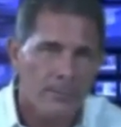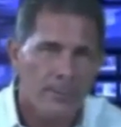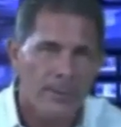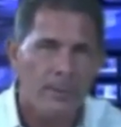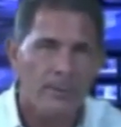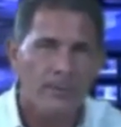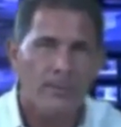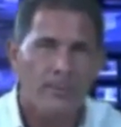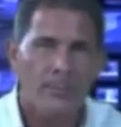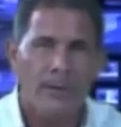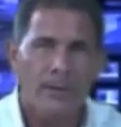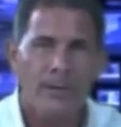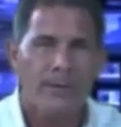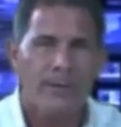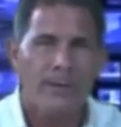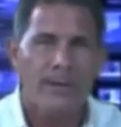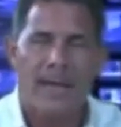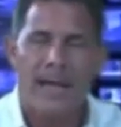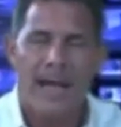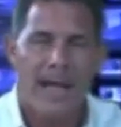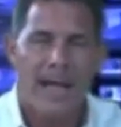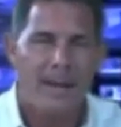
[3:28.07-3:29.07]
We don't breathe
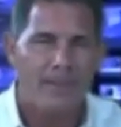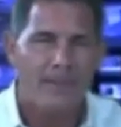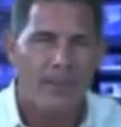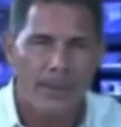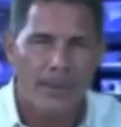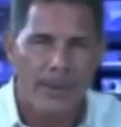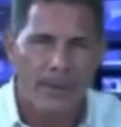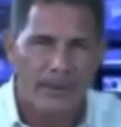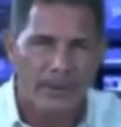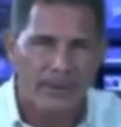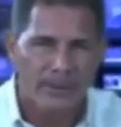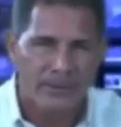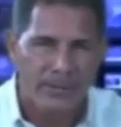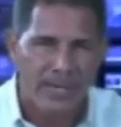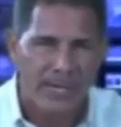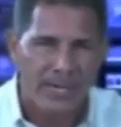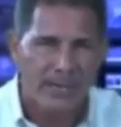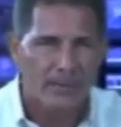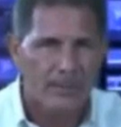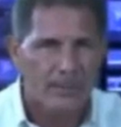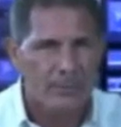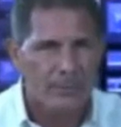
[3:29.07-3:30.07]
in a hyperbaric
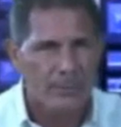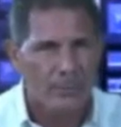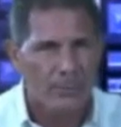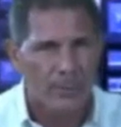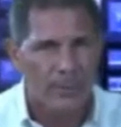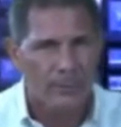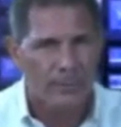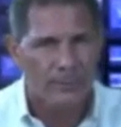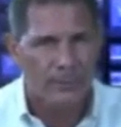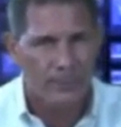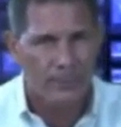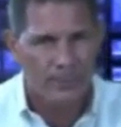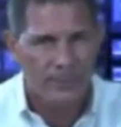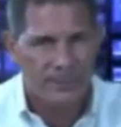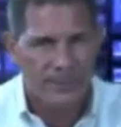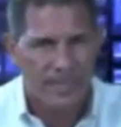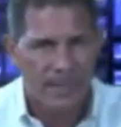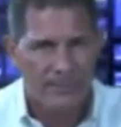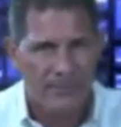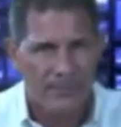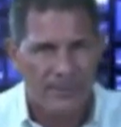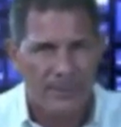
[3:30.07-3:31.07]
chamber
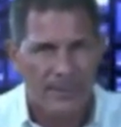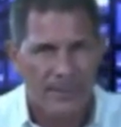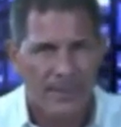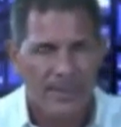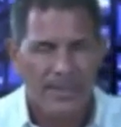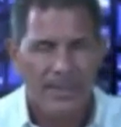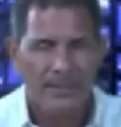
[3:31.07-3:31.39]
24-7.